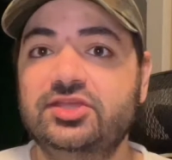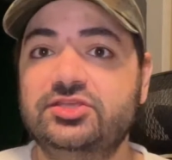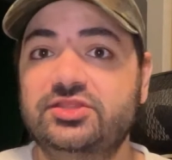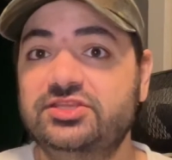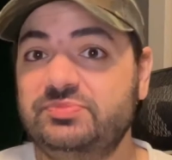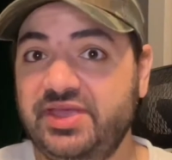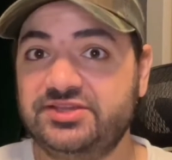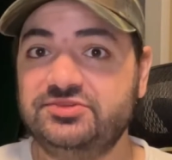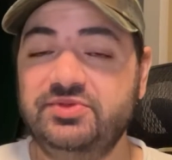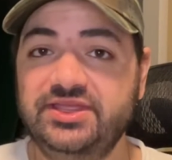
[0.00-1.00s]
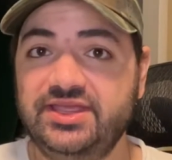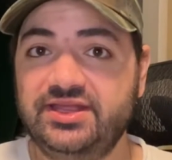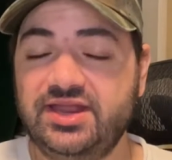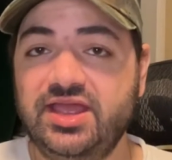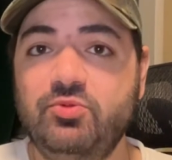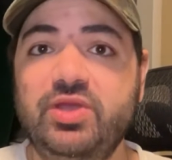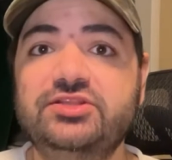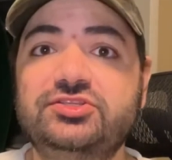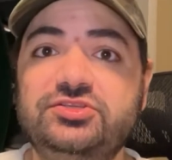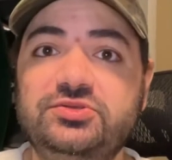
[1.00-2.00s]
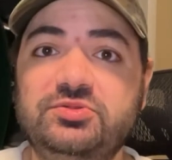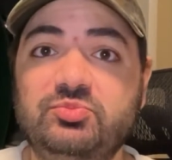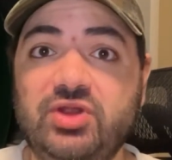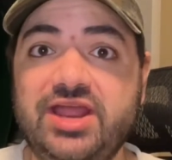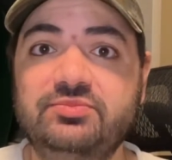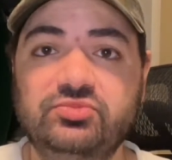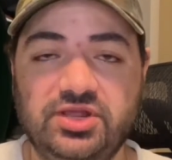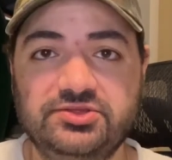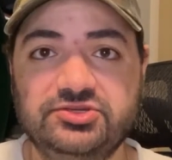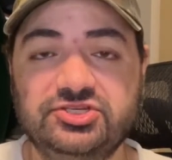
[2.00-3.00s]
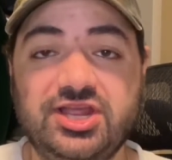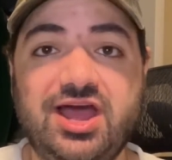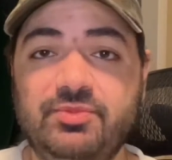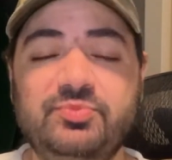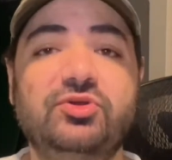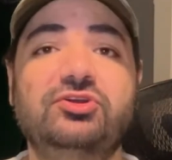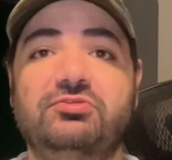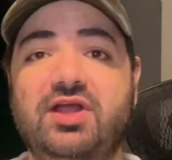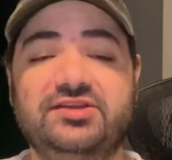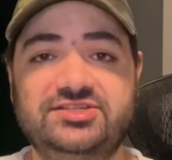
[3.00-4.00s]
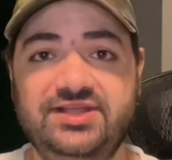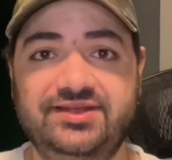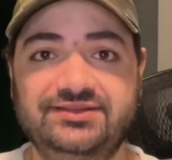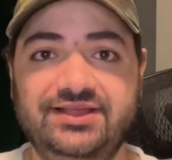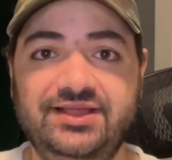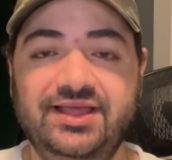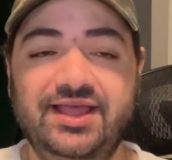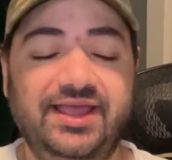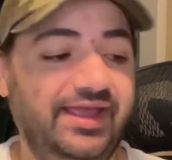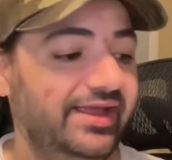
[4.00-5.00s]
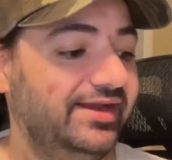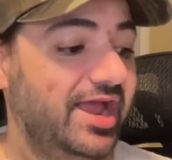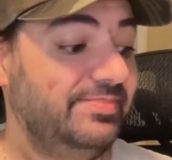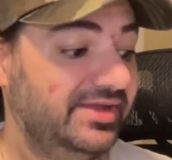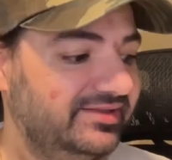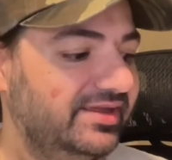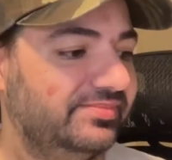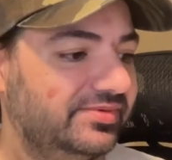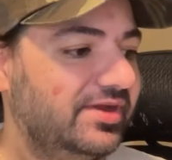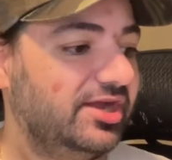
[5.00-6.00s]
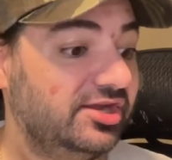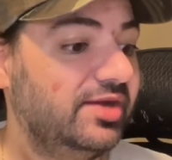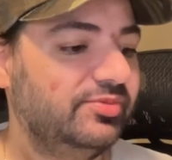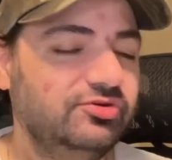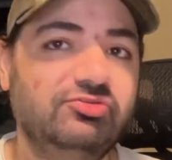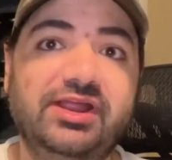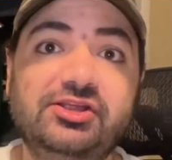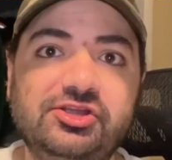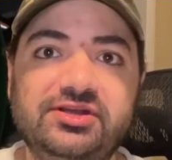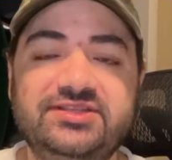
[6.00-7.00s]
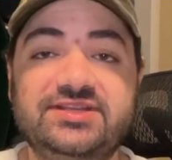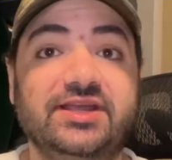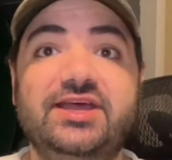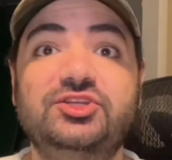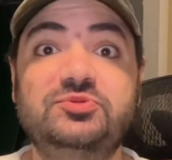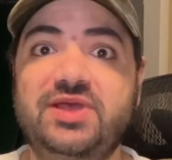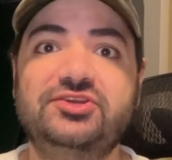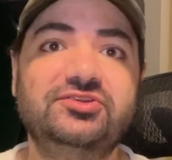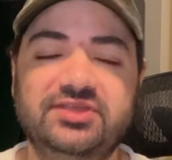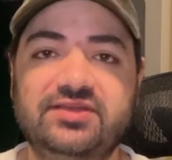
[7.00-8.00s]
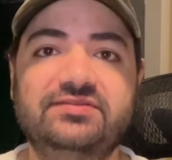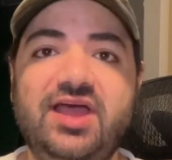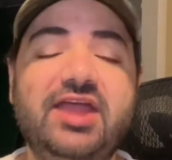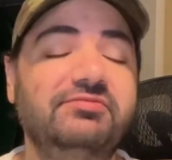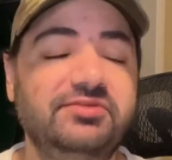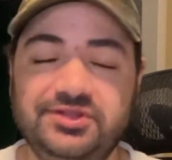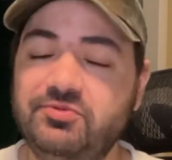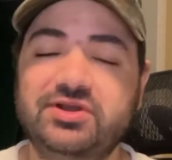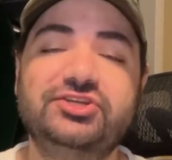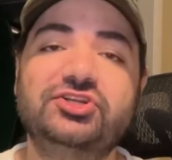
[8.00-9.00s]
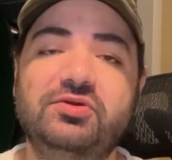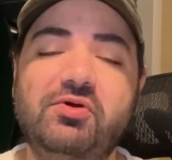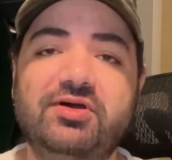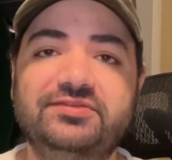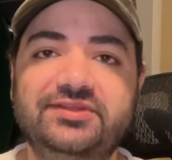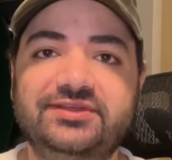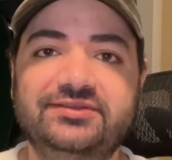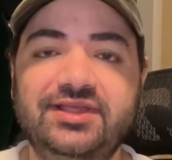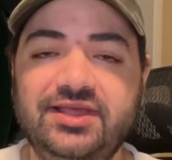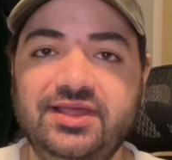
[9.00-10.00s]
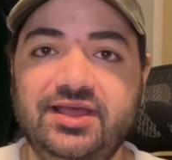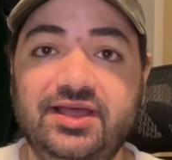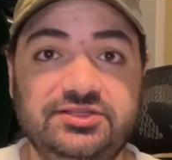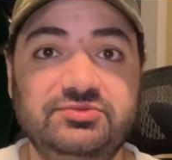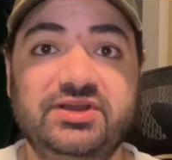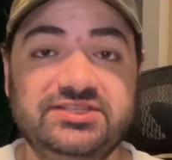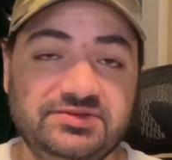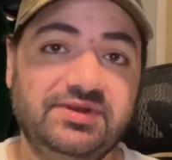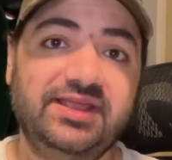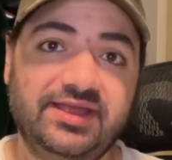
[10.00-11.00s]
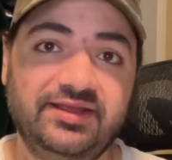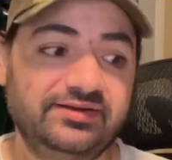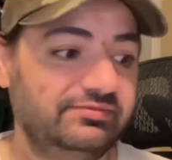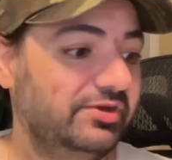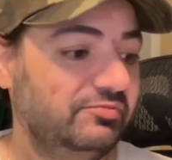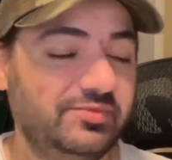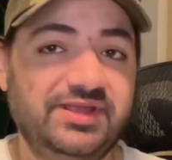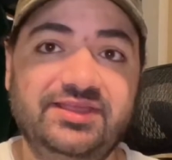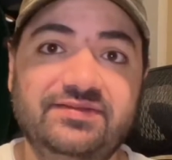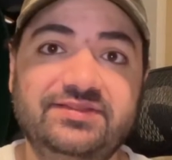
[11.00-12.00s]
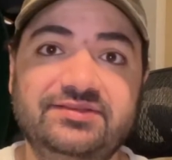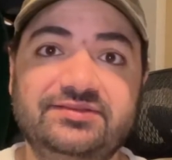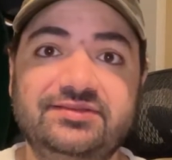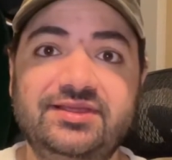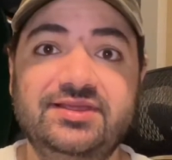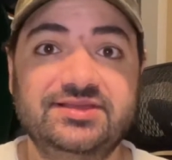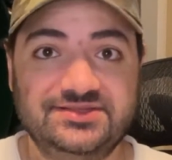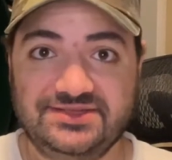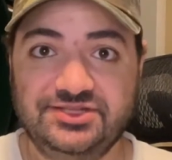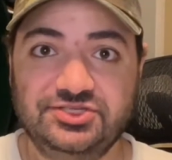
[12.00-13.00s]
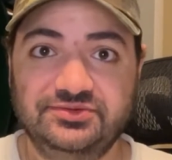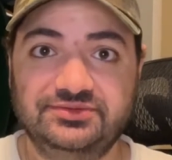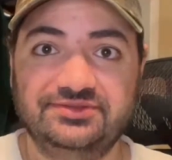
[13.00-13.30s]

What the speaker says: This past weekend, I went to the Bratton Brothers comic book garage sale, and I picked up a couple great goodies, and I got a special gift I really want to show off to you. Do you want to see what I got and what my gift is? Stay tuned.